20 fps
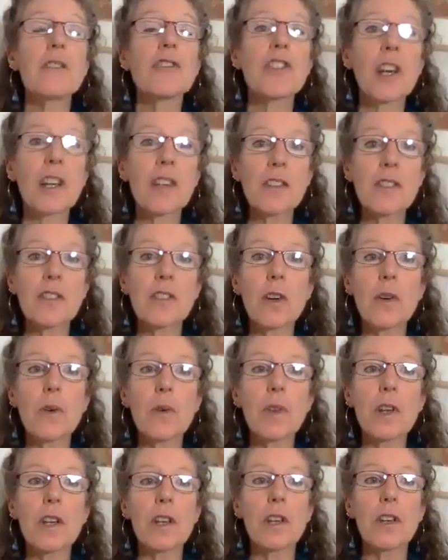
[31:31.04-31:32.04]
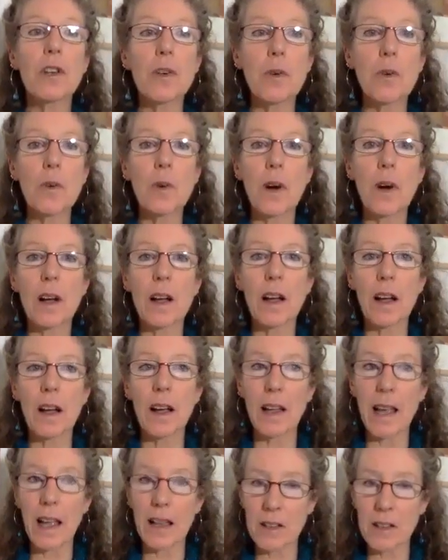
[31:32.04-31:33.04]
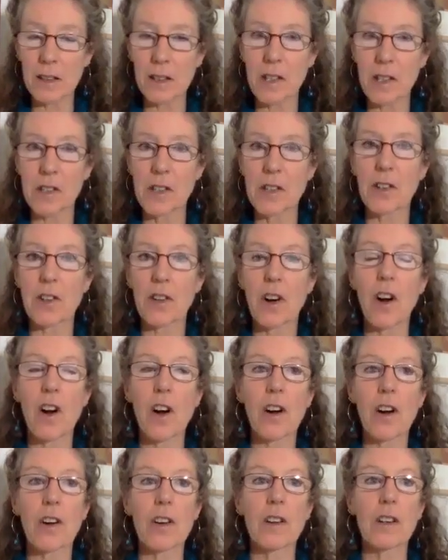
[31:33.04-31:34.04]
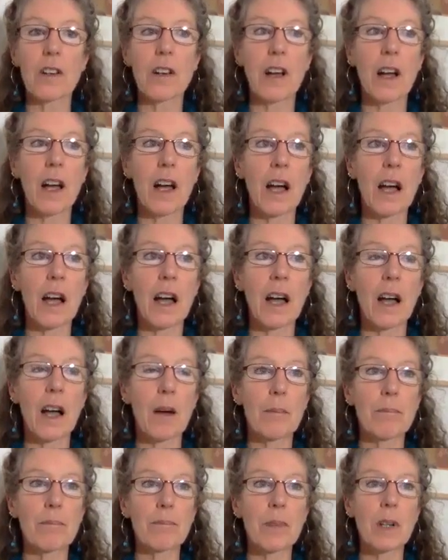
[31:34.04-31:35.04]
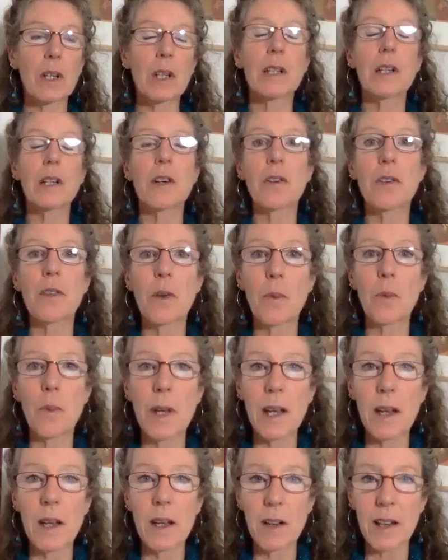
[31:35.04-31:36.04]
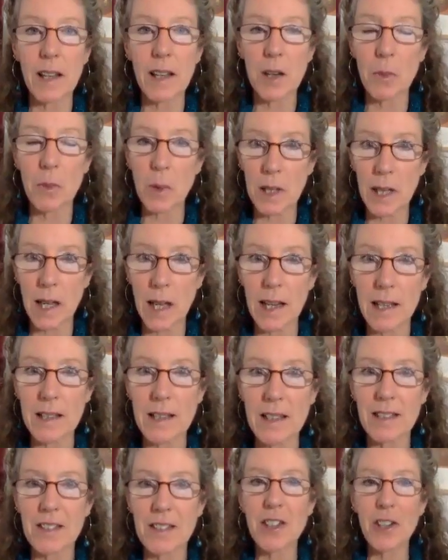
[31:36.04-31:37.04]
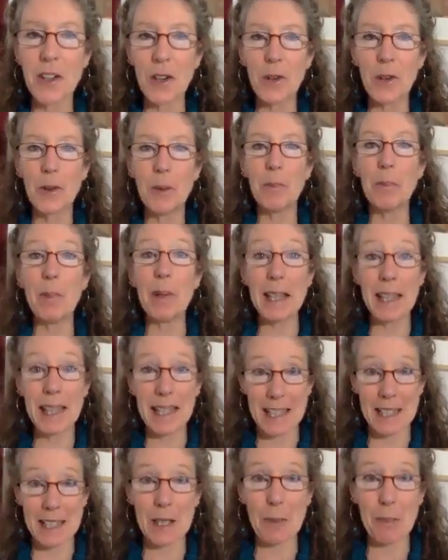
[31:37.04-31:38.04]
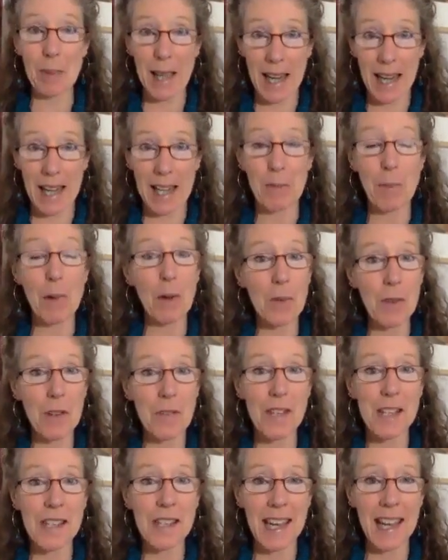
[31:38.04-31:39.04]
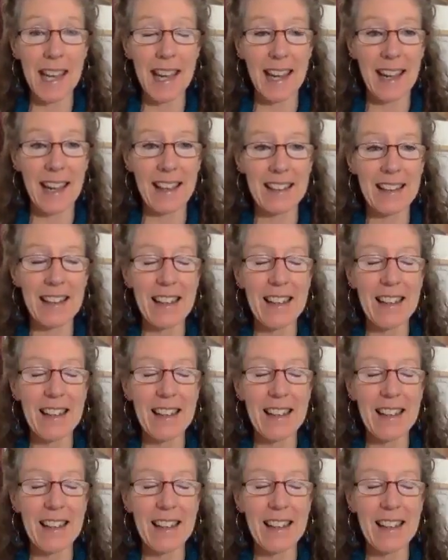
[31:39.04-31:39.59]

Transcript: just so that you, as a listener, are clear that we can relate to being in the pain, both of us can.